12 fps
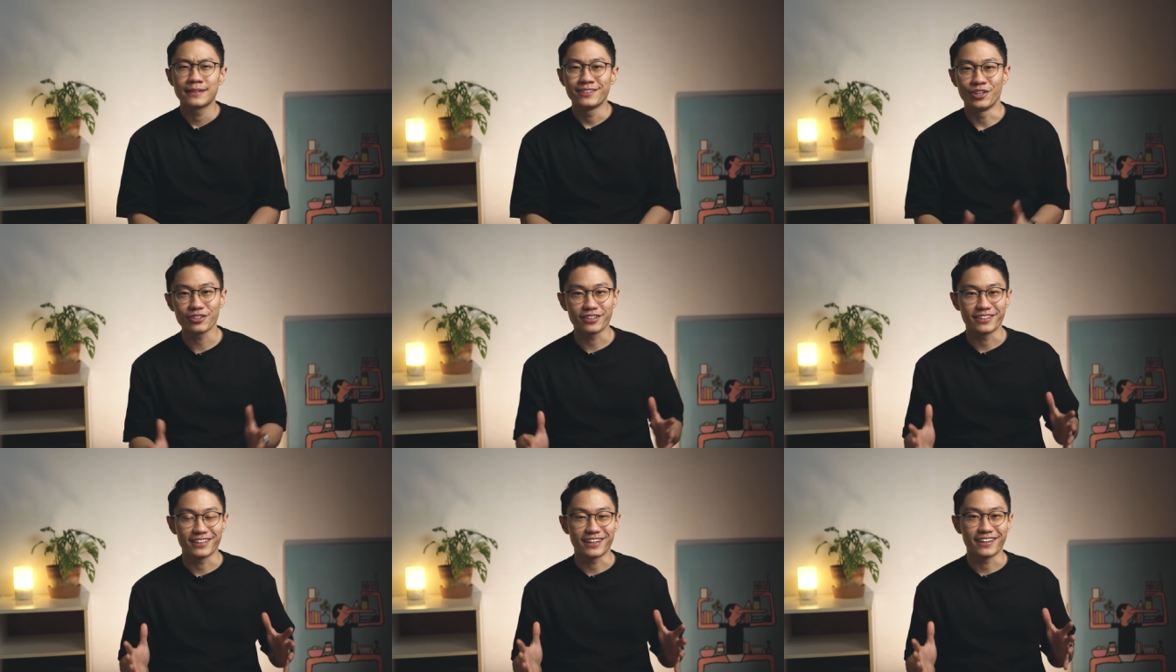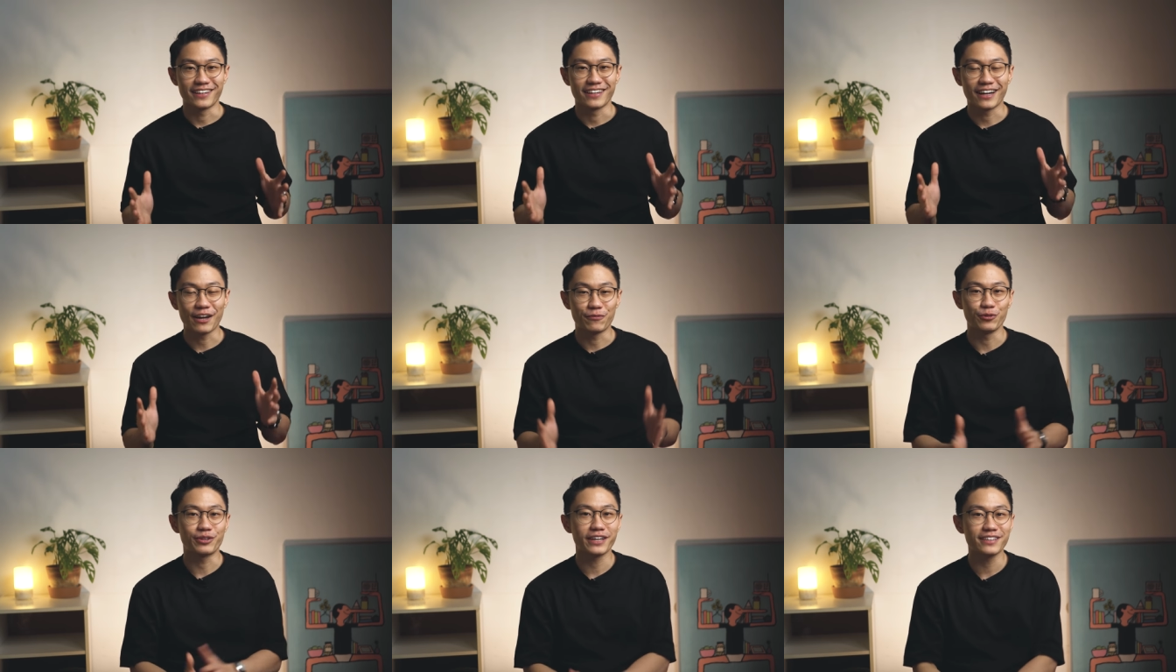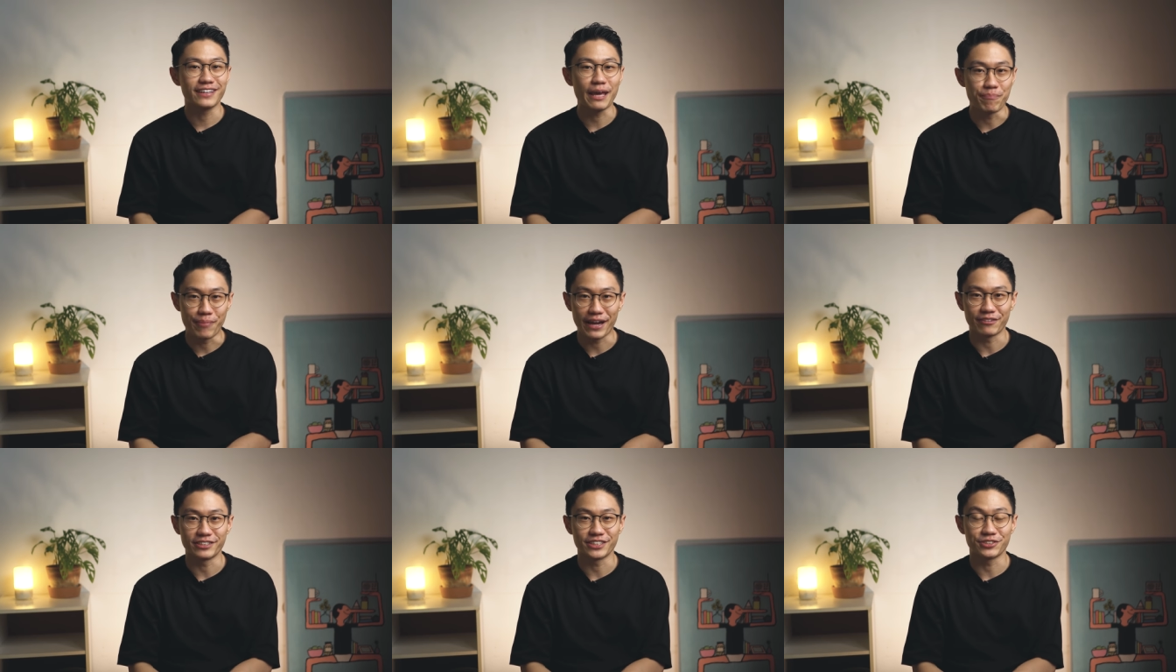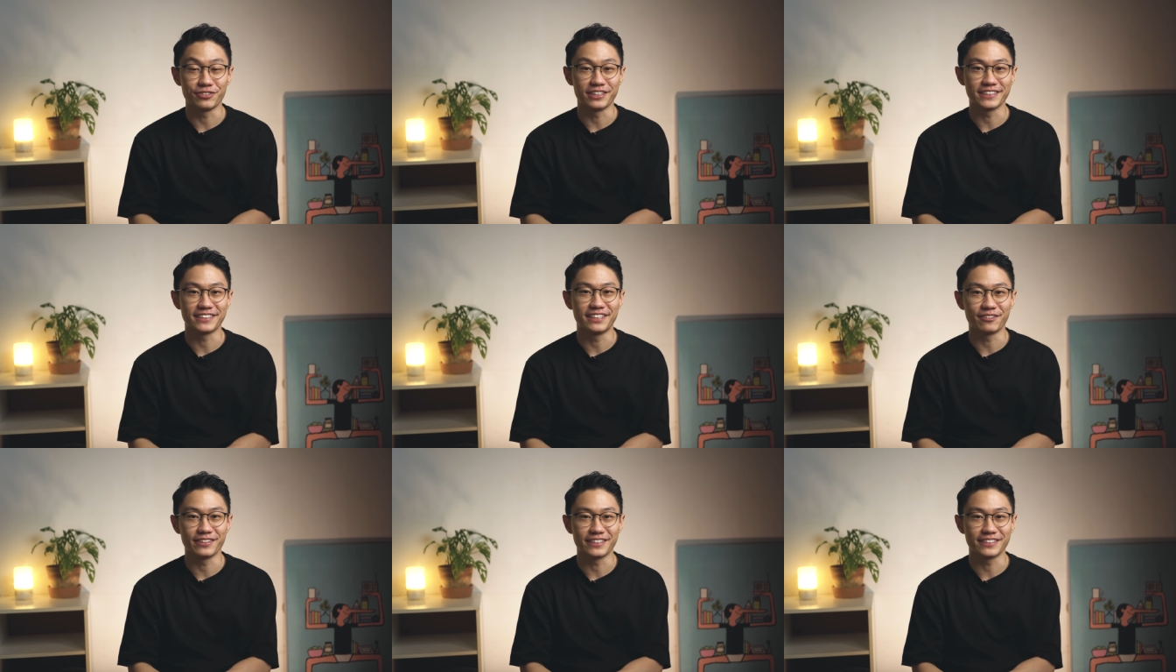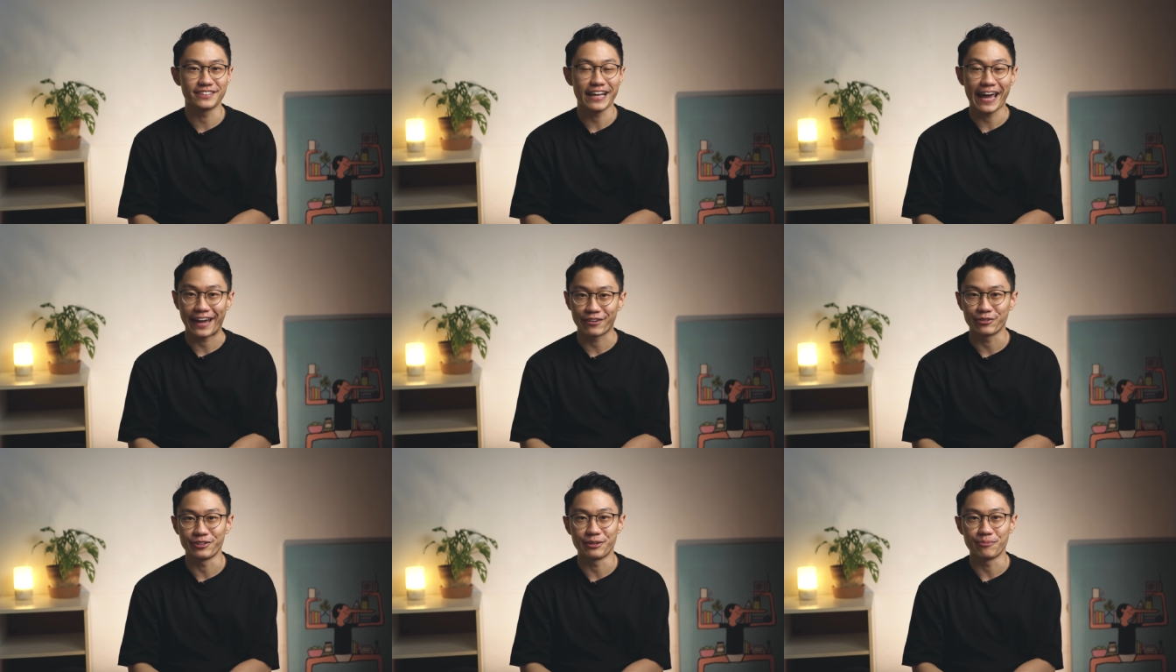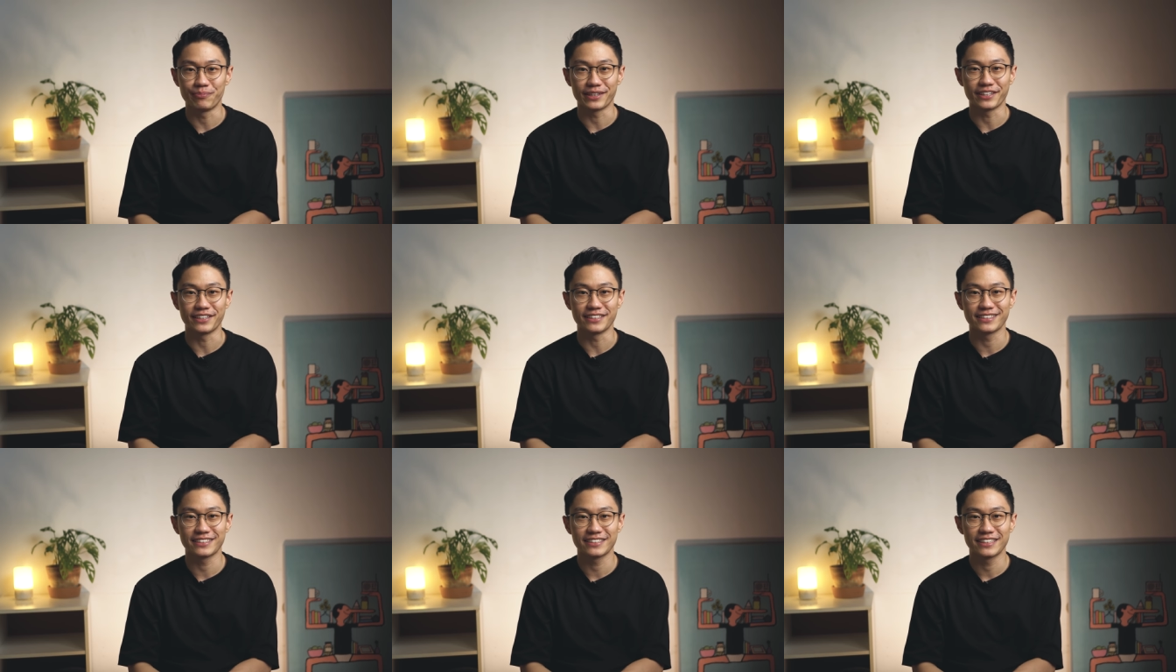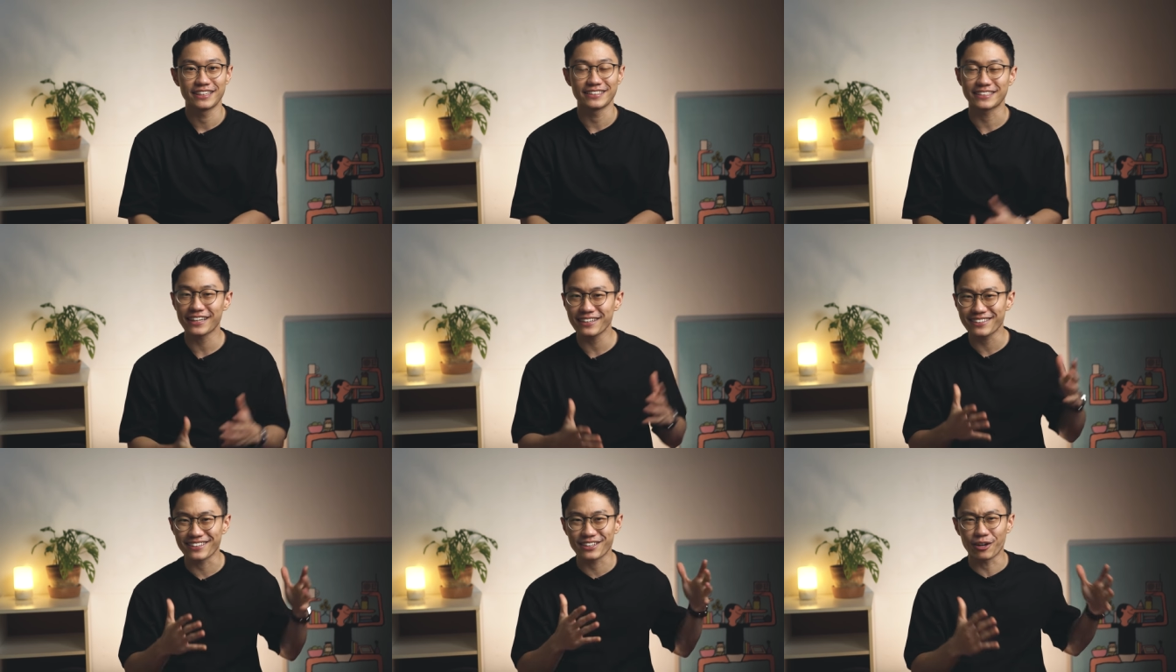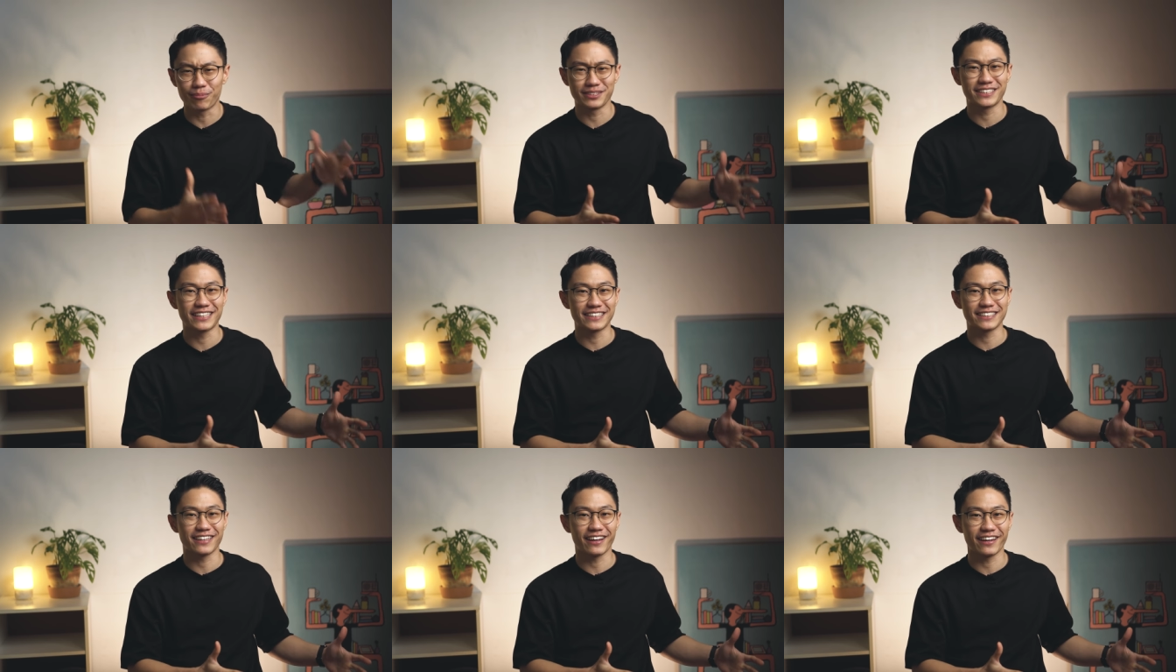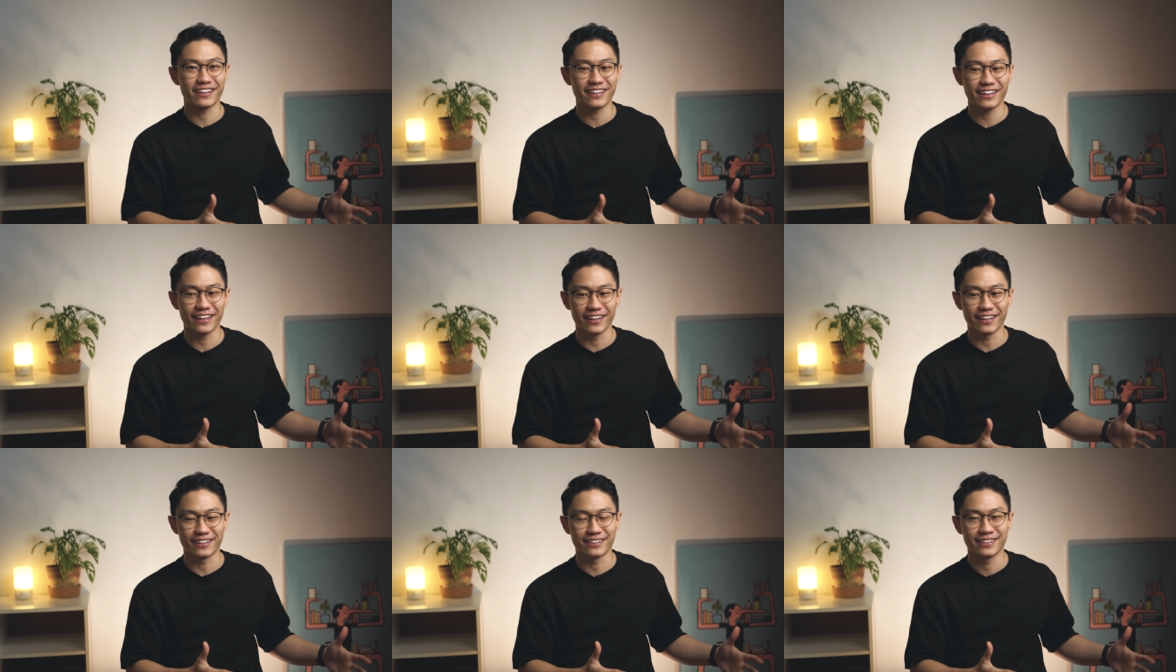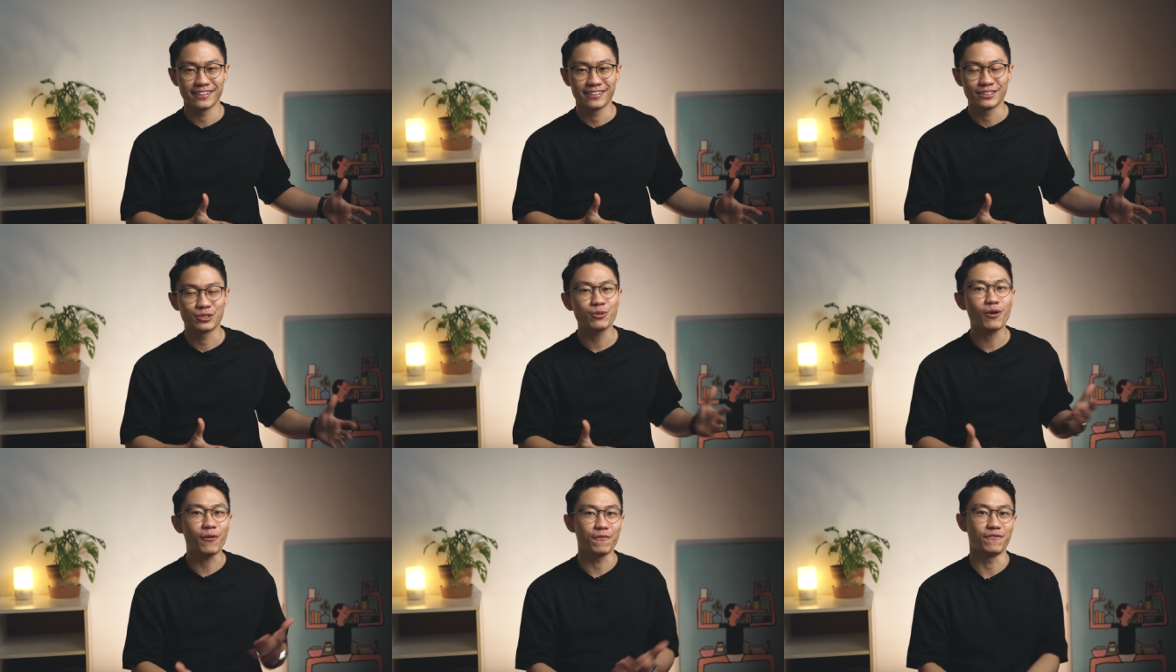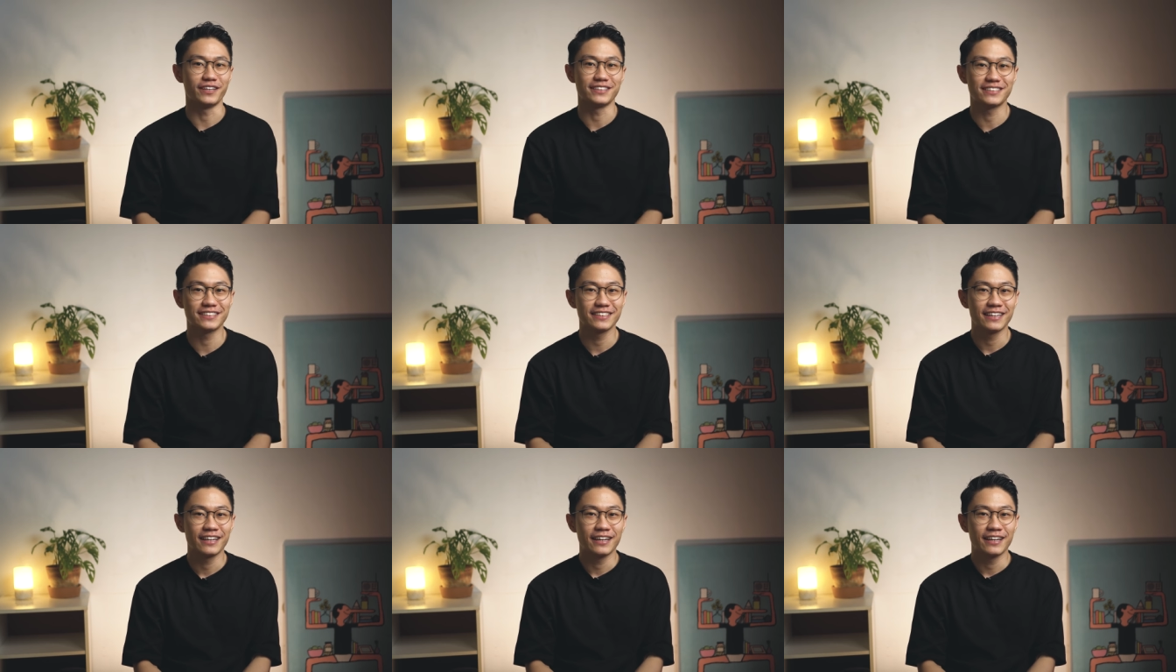Not gonna lie, I feel kinda embarrassed to list down this acronym because it's kinda common sense-like and so obvious.